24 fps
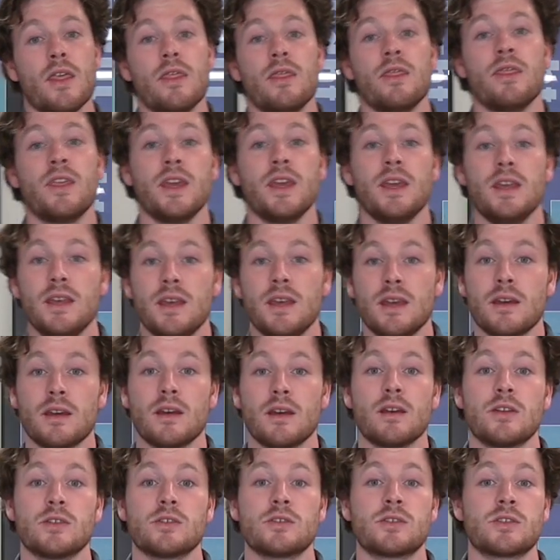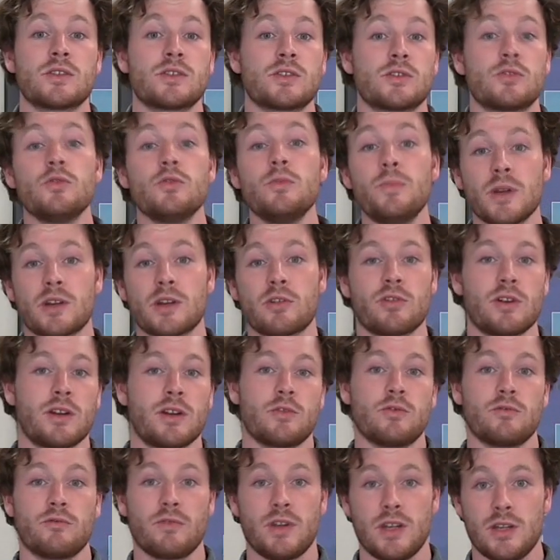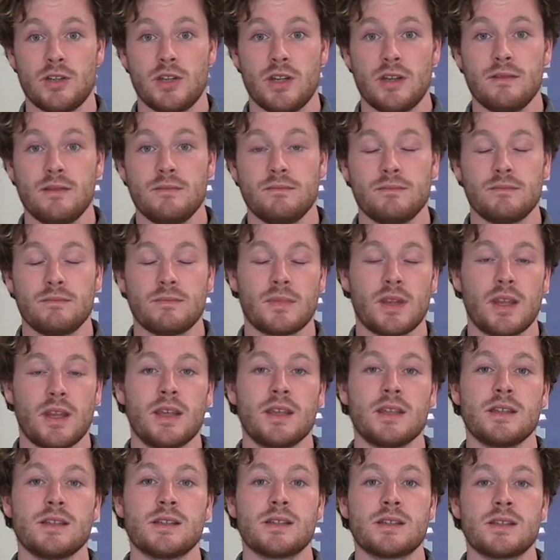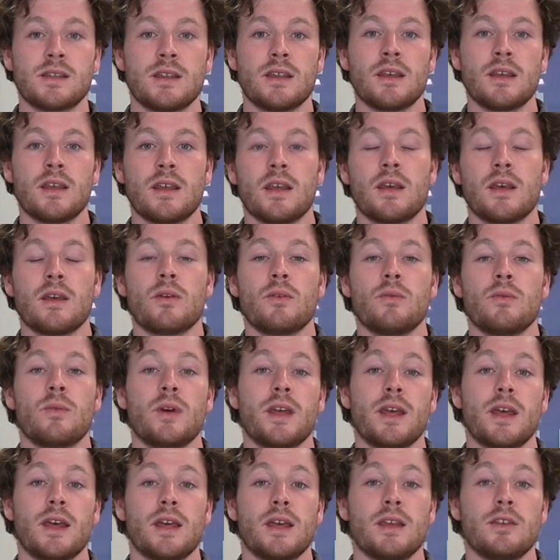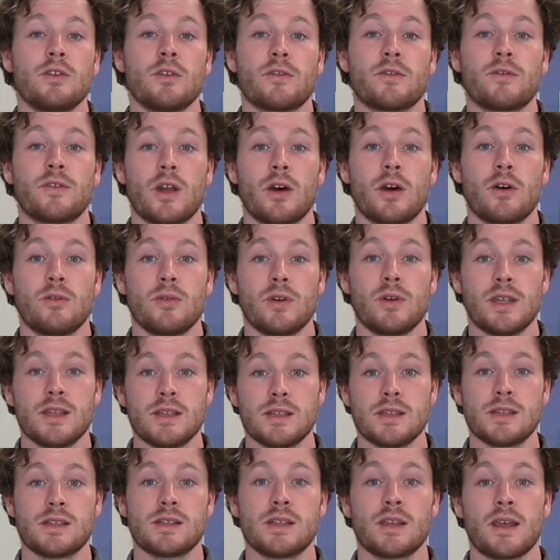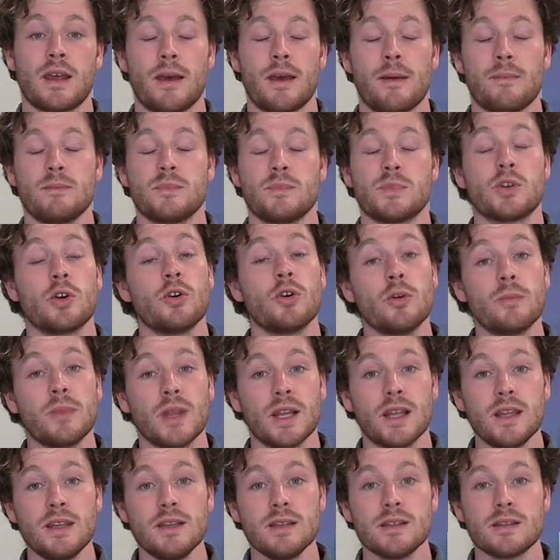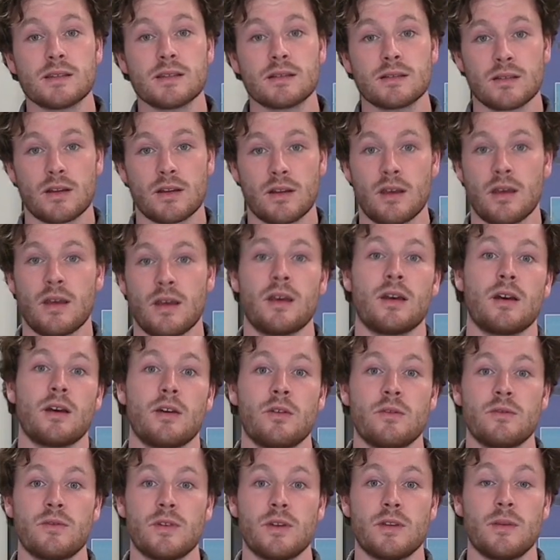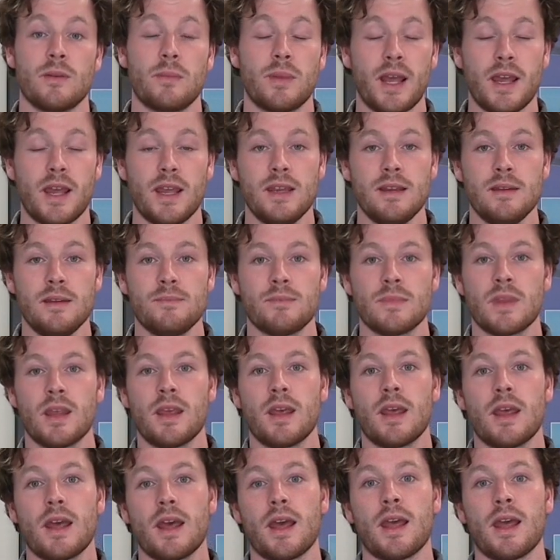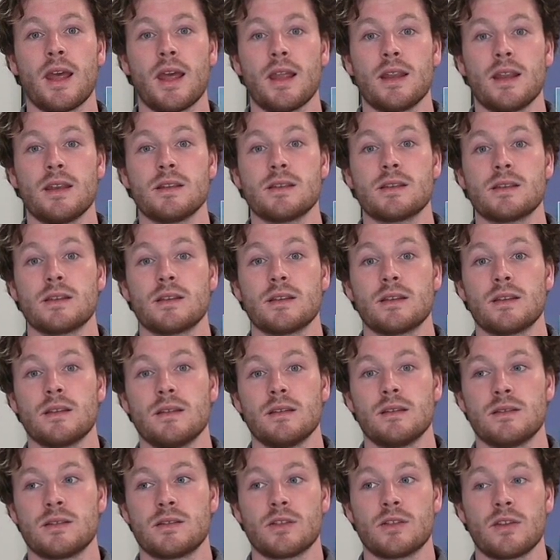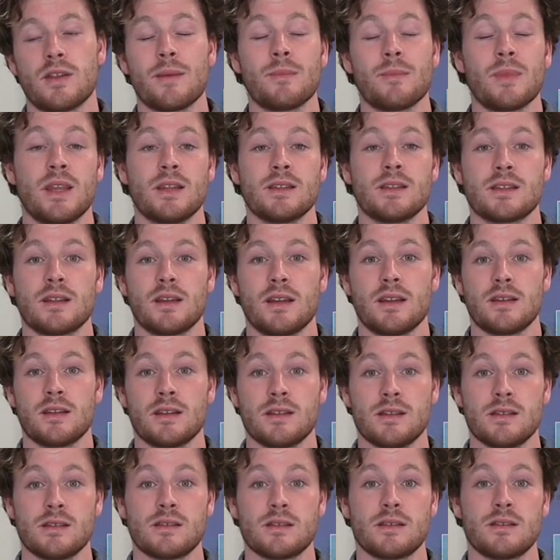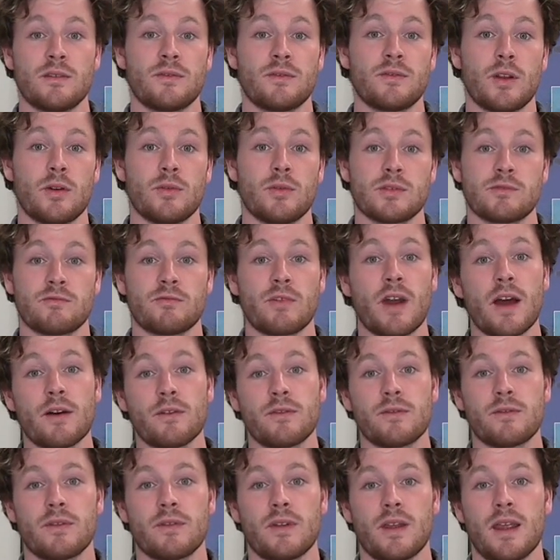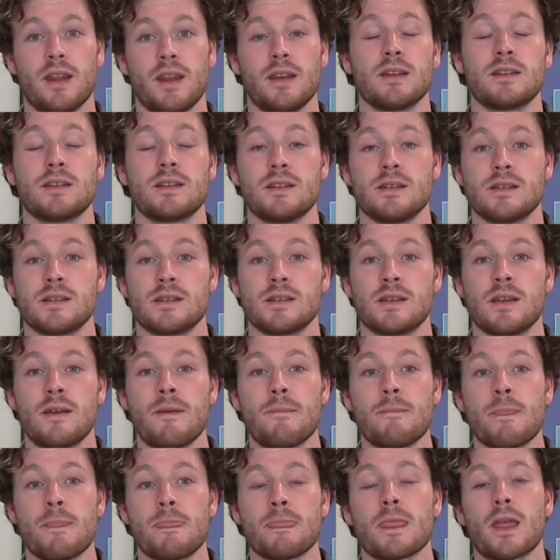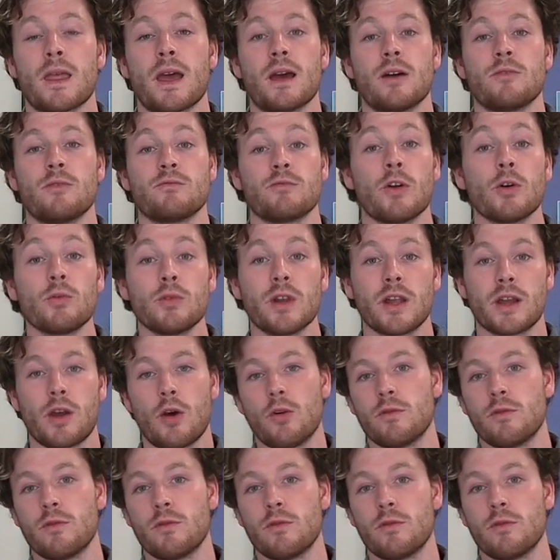The supercritical region is where your flow is turbulent over the blade, and so that means that the flow is rough and it is rolling